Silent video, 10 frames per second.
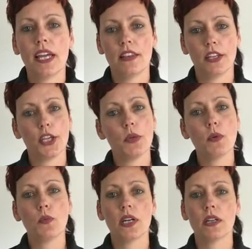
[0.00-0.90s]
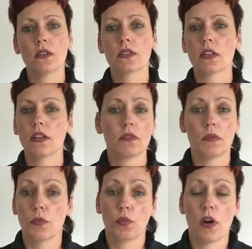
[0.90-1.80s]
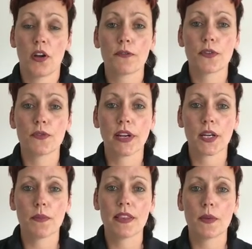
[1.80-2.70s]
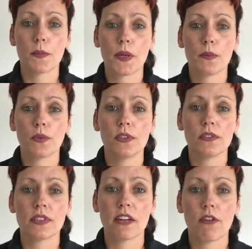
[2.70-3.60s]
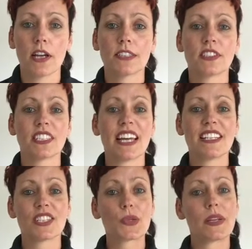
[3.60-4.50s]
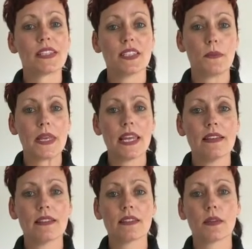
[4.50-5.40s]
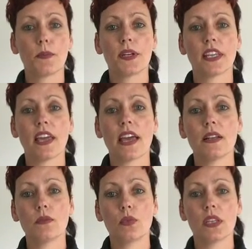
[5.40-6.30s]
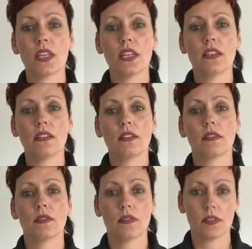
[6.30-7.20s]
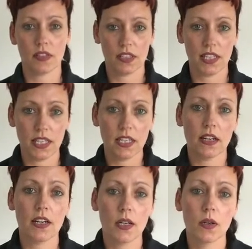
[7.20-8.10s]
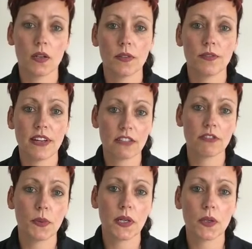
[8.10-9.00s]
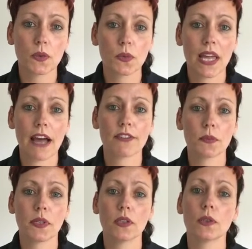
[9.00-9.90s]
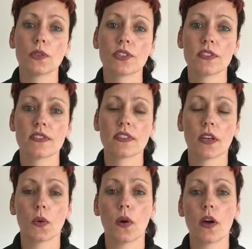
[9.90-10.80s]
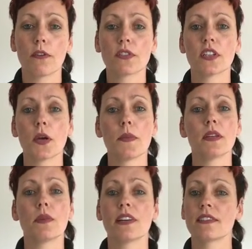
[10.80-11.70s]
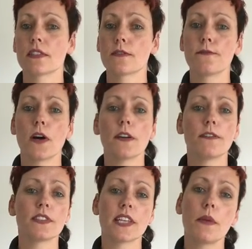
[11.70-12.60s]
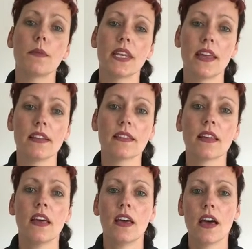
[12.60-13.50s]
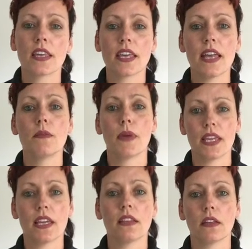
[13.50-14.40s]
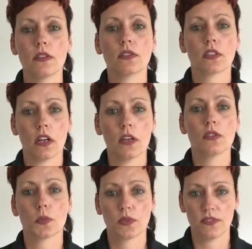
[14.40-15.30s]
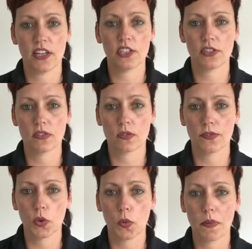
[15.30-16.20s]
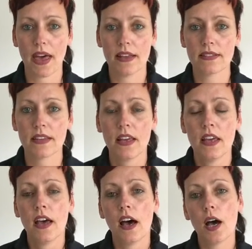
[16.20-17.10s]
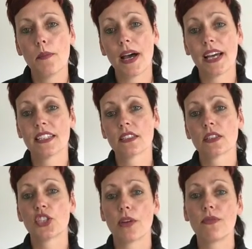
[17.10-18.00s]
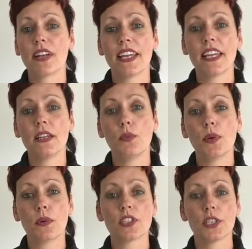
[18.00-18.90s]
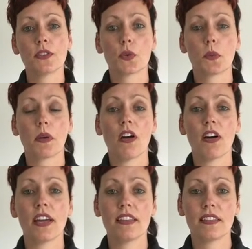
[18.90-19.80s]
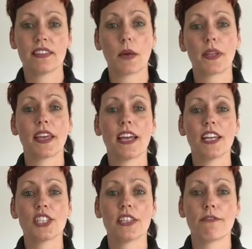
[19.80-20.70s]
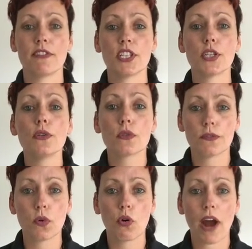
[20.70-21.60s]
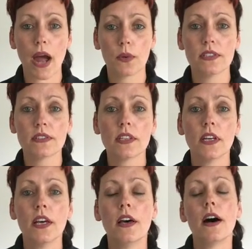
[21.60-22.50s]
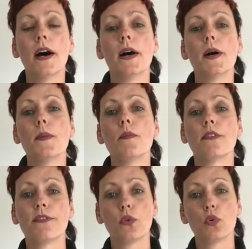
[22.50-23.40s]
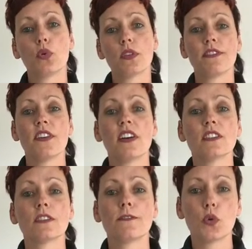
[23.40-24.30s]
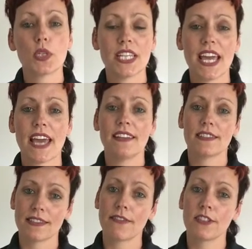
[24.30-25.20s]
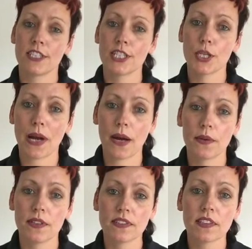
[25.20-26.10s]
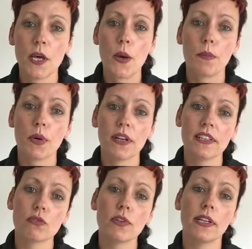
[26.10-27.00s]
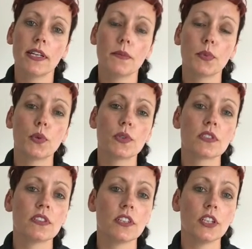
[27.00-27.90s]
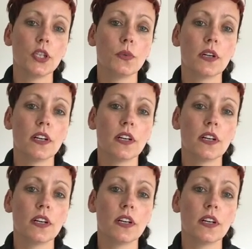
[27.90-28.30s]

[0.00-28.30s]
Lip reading: in the human world, I often recommend that people use their ice for 10 to 20 minutes, but again within the veterinary world we have to be cautious, so quite often I minimise it to 5-10 minutes, again making those close observations of your pet. And generally we want you to apply this application every 2 to 4 hours for the first 48 to 72 hours. But it's really important that you